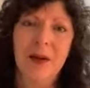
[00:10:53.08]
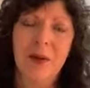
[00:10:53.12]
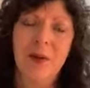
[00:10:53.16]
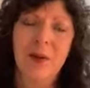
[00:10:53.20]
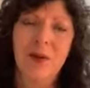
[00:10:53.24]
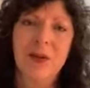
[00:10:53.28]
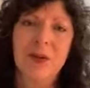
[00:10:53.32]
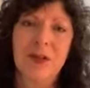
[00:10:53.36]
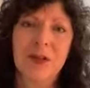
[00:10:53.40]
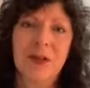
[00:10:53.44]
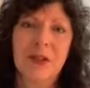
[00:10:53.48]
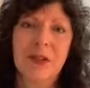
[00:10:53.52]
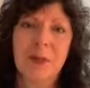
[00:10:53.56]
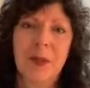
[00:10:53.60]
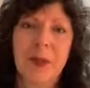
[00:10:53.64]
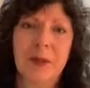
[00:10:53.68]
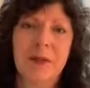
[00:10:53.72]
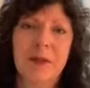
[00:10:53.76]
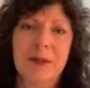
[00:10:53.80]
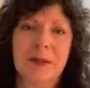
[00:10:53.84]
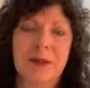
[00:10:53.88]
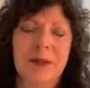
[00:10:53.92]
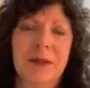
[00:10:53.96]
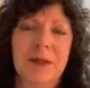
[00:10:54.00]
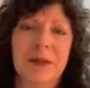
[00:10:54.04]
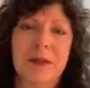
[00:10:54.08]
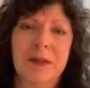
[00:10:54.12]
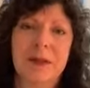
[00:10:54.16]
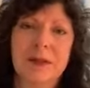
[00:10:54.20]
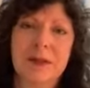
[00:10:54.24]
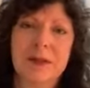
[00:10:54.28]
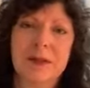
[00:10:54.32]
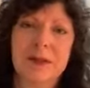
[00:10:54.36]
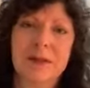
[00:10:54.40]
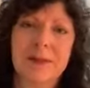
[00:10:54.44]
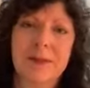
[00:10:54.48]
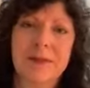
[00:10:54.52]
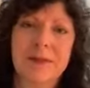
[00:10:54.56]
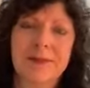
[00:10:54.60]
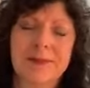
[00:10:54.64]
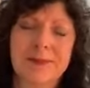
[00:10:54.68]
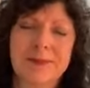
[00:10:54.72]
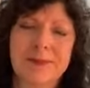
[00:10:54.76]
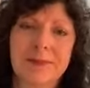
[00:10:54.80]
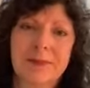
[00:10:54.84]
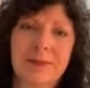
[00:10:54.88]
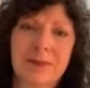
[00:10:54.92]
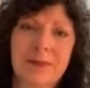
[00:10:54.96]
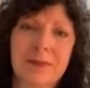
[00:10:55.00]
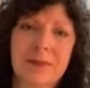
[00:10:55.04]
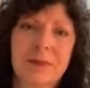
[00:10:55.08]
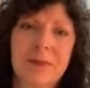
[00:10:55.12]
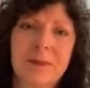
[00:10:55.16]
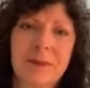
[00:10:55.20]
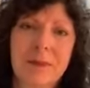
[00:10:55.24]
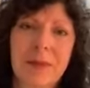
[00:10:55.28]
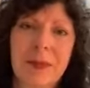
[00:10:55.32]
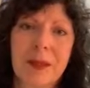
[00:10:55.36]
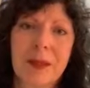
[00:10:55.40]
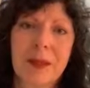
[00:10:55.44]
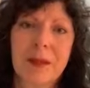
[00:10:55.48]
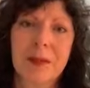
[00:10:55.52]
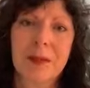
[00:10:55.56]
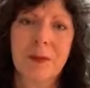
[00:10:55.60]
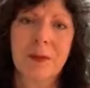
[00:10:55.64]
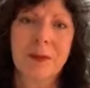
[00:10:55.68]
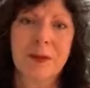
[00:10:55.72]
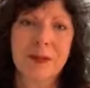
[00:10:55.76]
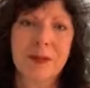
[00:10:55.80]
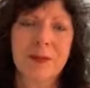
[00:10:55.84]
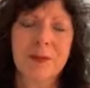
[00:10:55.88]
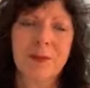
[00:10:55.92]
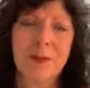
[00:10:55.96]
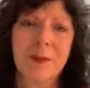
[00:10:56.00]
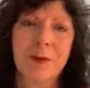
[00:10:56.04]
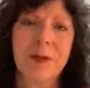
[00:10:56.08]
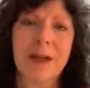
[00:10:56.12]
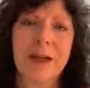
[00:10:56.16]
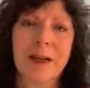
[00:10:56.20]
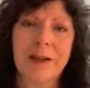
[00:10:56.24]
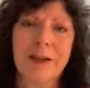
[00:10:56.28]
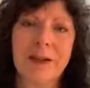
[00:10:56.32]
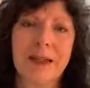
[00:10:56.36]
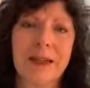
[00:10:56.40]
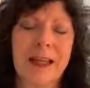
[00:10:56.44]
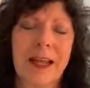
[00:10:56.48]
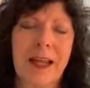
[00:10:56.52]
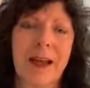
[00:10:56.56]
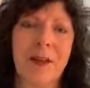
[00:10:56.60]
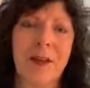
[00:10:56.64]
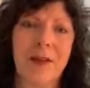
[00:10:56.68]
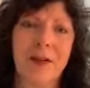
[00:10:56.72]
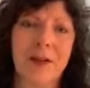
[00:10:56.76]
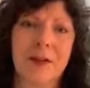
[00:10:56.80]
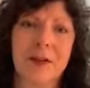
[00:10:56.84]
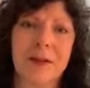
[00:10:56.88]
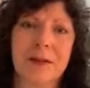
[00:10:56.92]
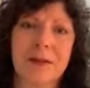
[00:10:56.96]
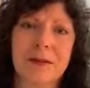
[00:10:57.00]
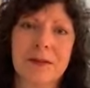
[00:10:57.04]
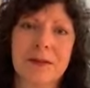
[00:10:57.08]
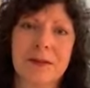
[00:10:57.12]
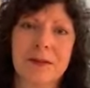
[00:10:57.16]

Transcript: We're just supposed to, we're here together.